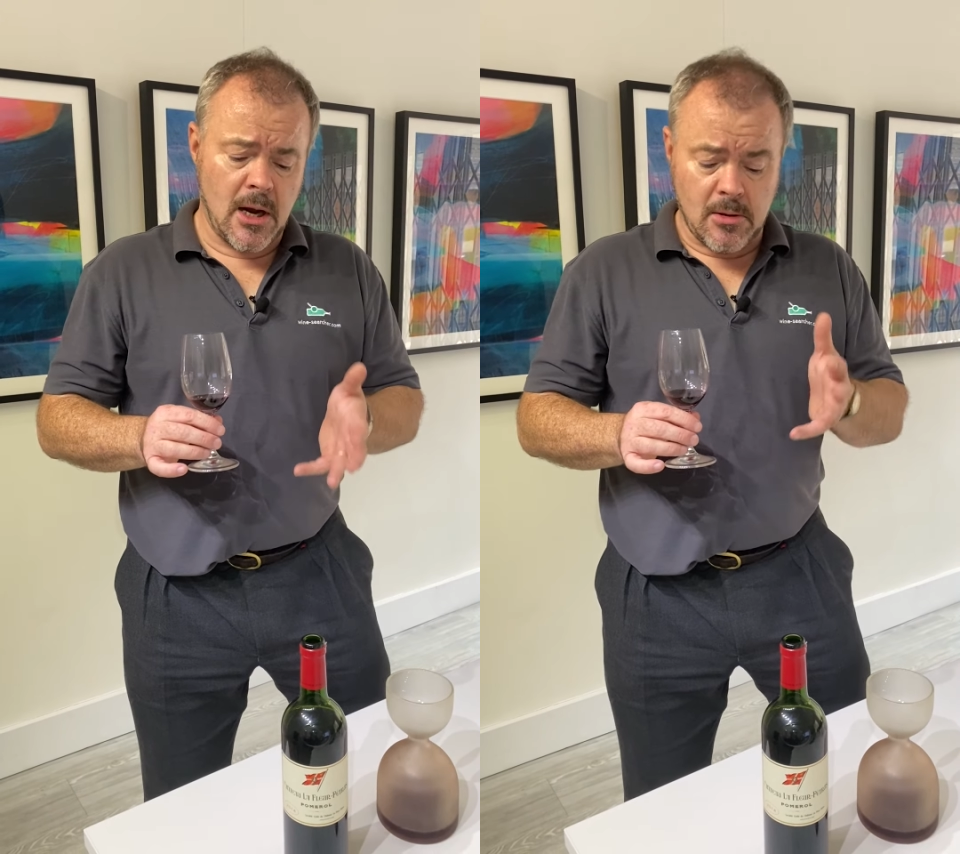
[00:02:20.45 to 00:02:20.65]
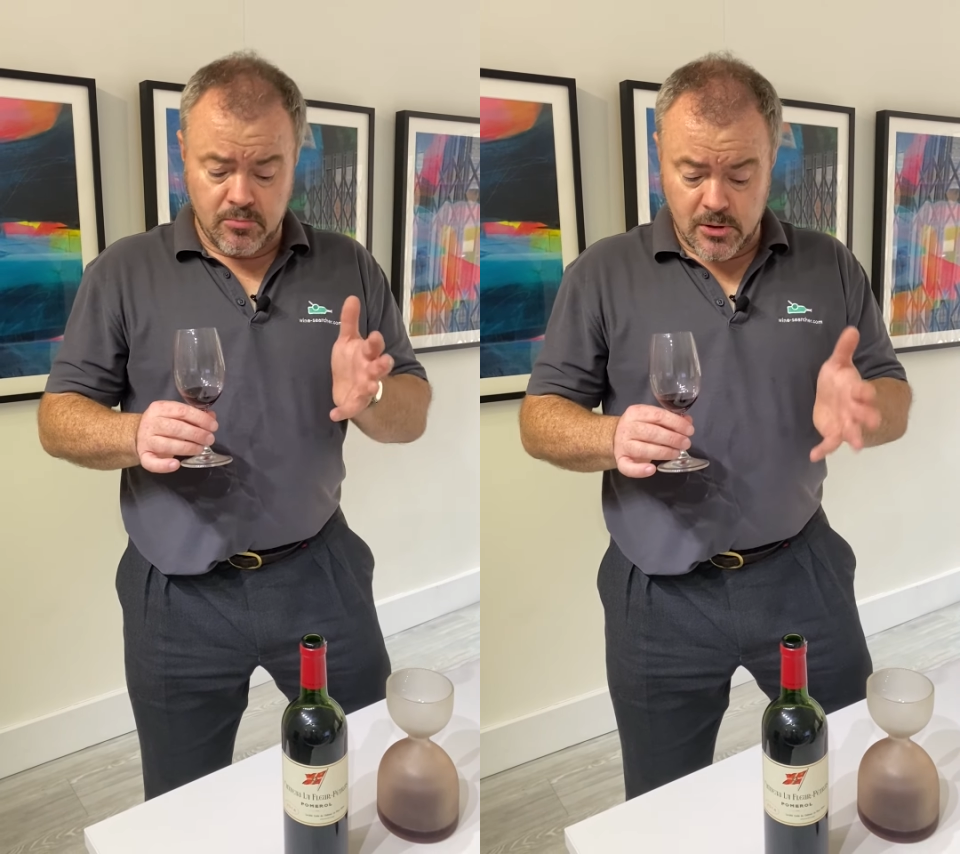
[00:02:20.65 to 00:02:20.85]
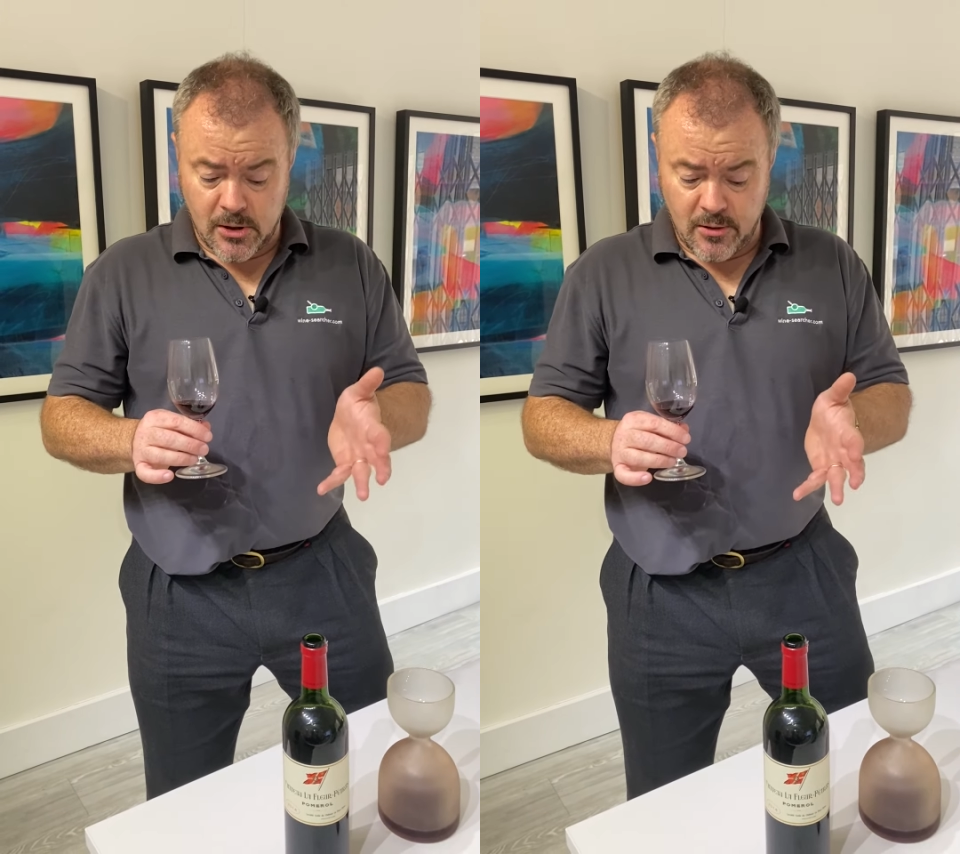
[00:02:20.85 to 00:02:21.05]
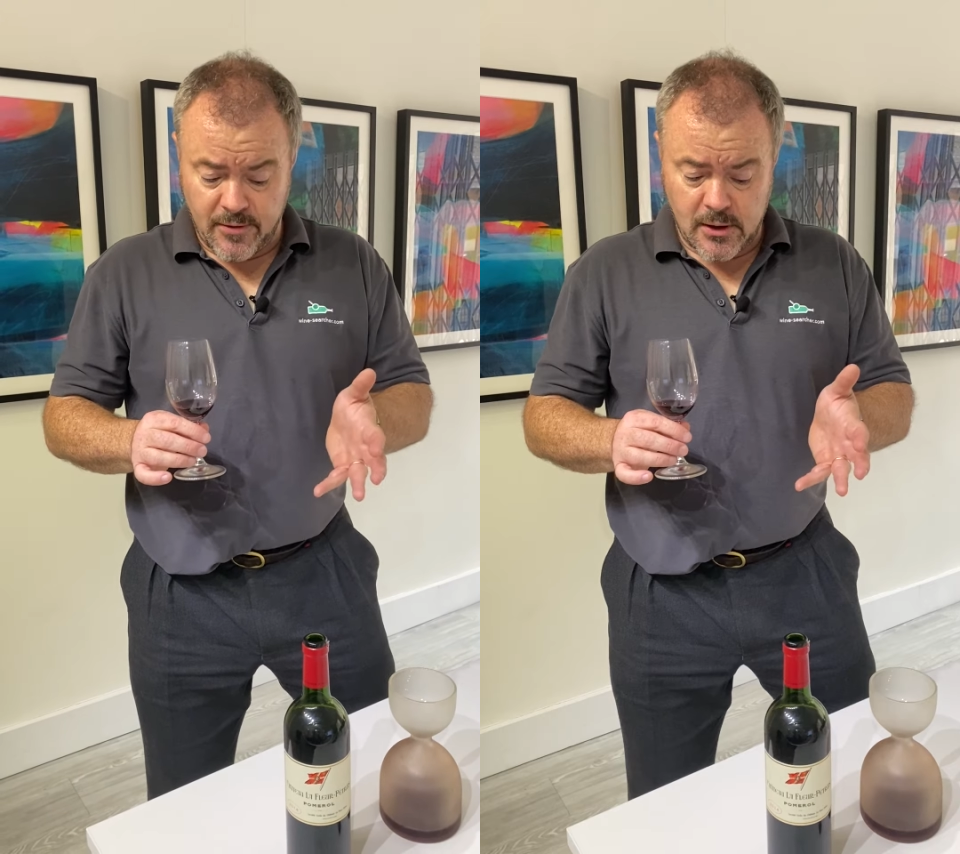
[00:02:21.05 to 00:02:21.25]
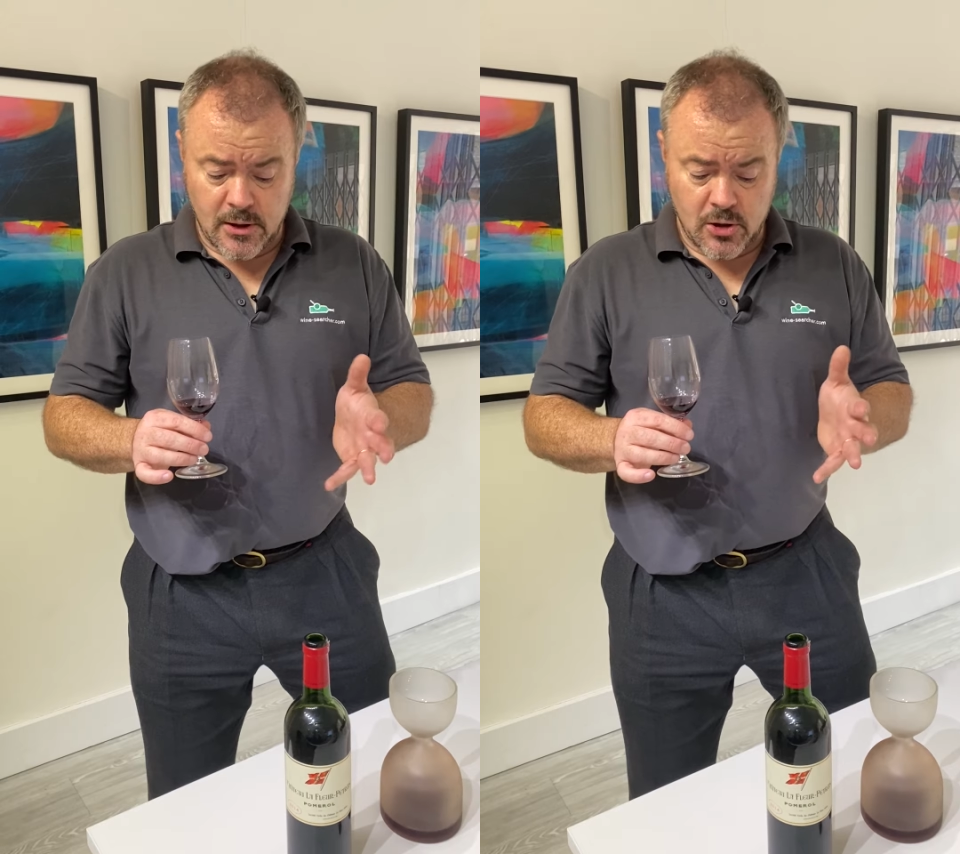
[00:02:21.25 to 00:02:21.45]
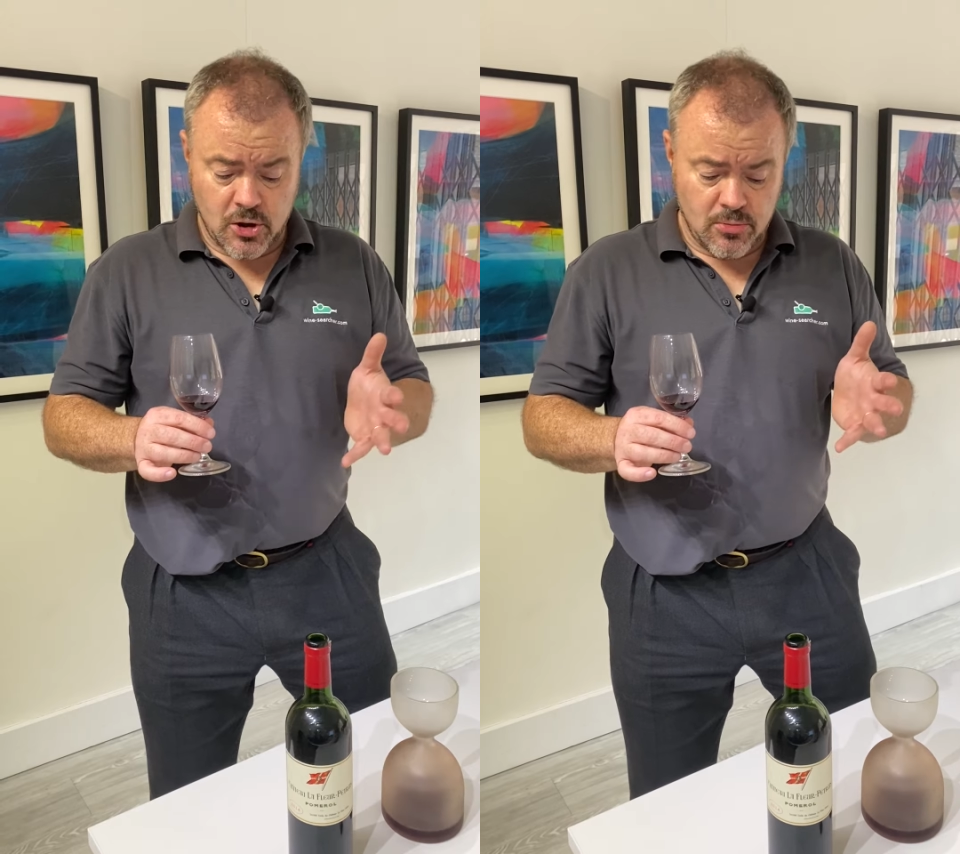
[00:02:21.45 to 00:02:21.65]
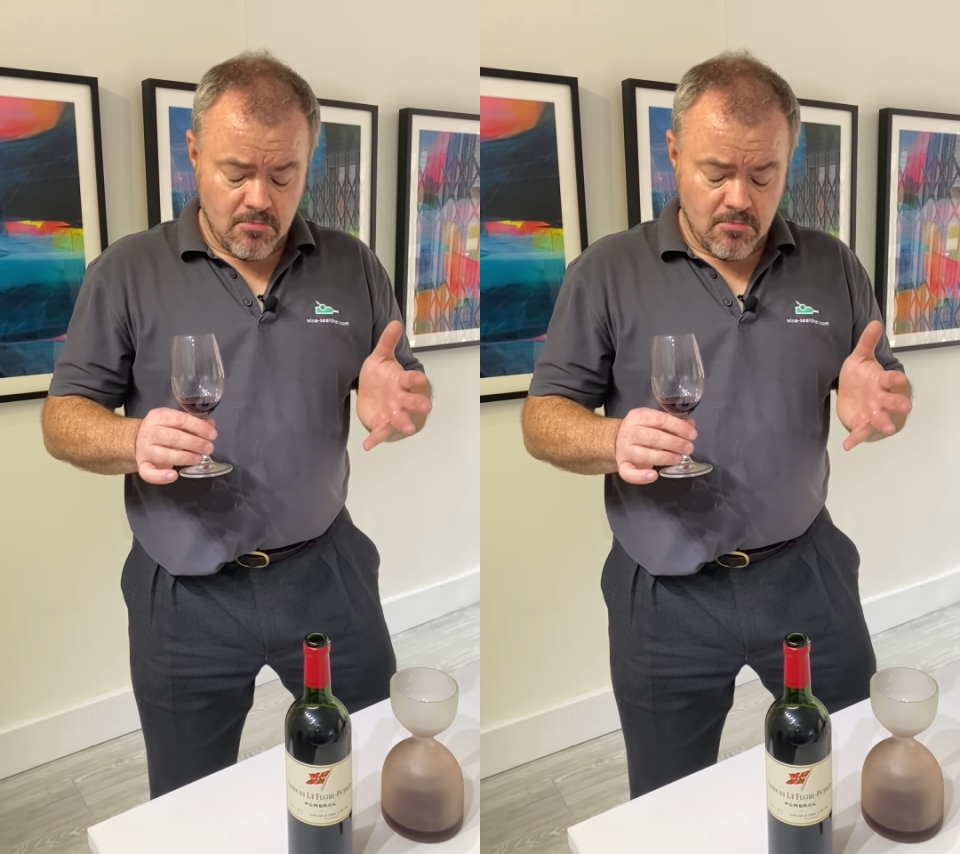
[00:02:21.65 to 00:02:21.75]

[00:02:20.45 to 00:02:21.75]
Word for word: it was a good vintage.